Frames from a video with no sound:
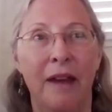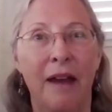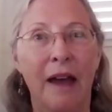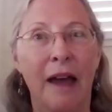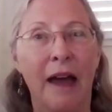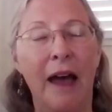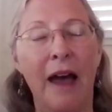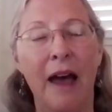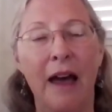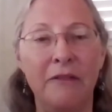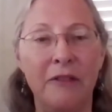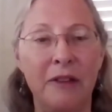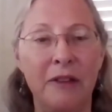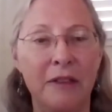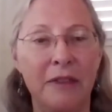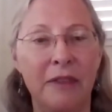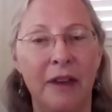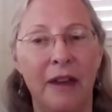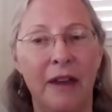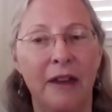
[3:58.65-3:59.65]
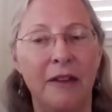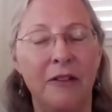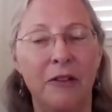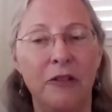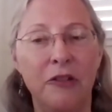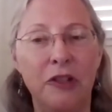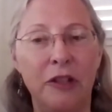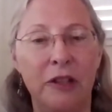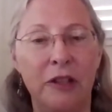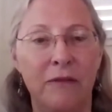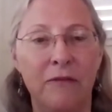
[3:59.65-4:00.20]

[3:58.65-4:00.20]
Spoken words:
having the energy and